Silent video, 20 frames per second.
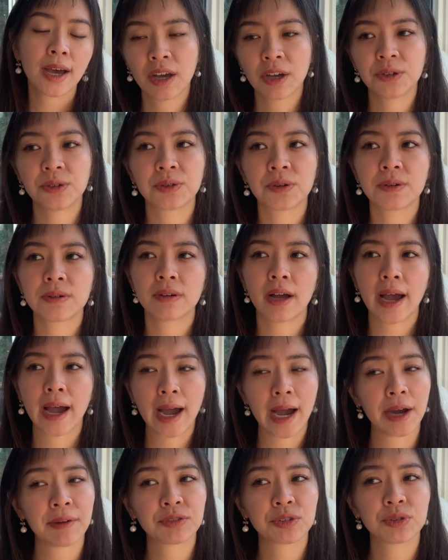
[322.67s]
You don't
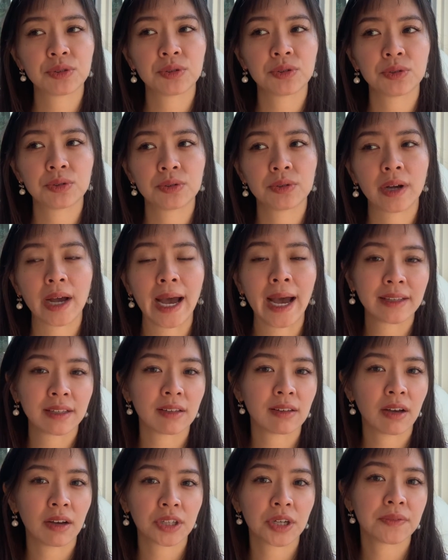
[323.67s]
have to add a
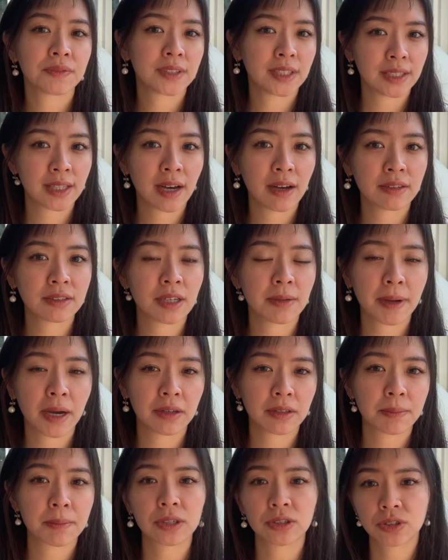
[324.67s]
lot of details about
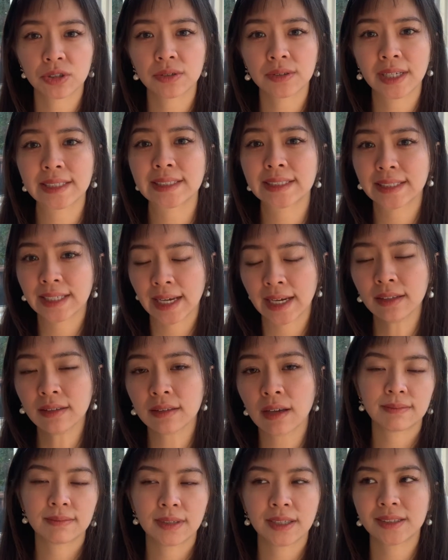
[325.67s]
the personas yet.
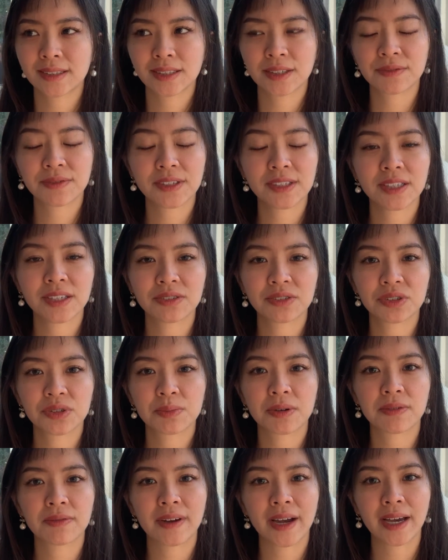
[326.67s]
It's sufficient to
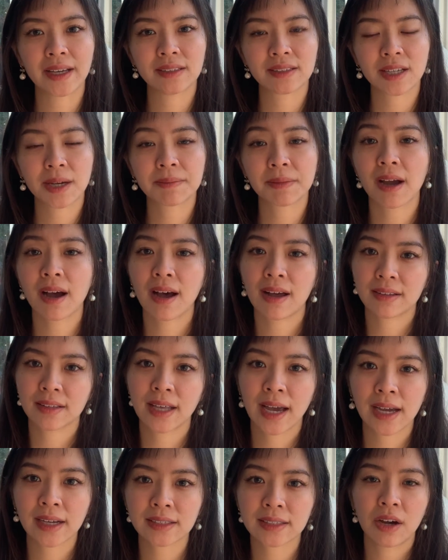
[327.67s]
provide some
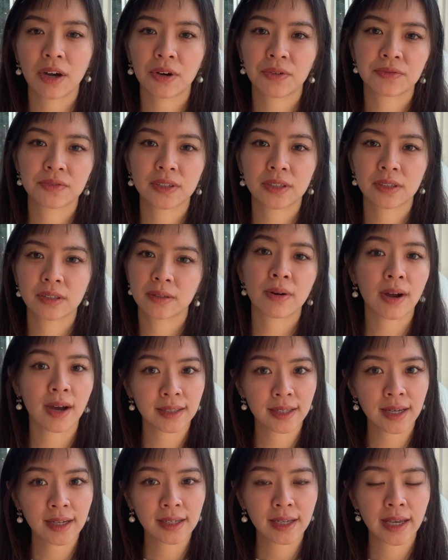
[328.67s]
context of the
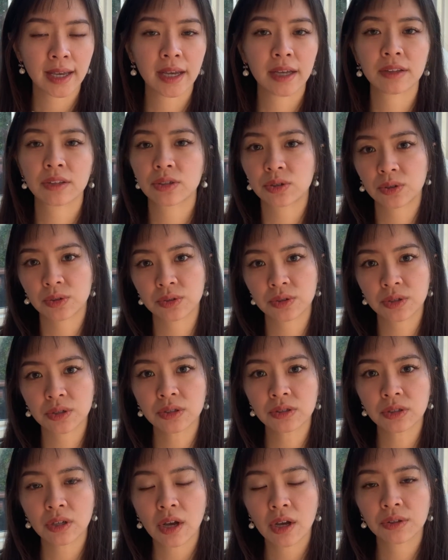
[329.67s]
product and the
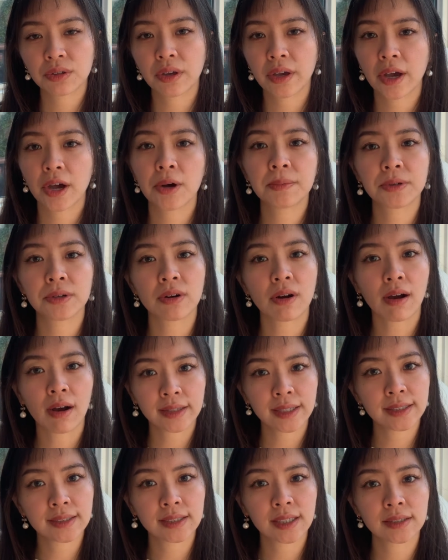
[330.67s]
users to help your
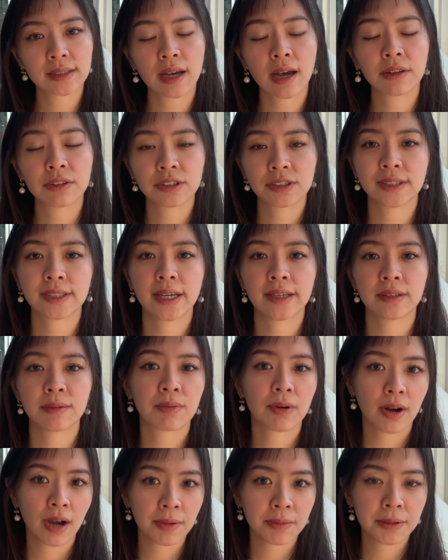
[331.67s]
audiences understand the
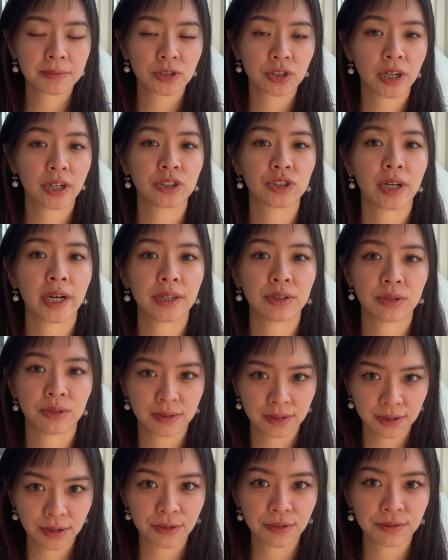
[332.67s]
problems you are trying to
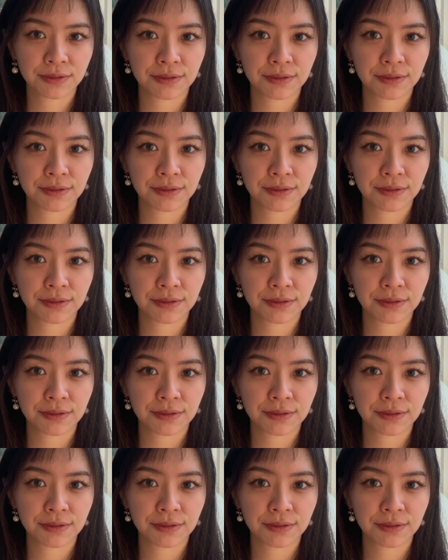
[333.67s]
solve.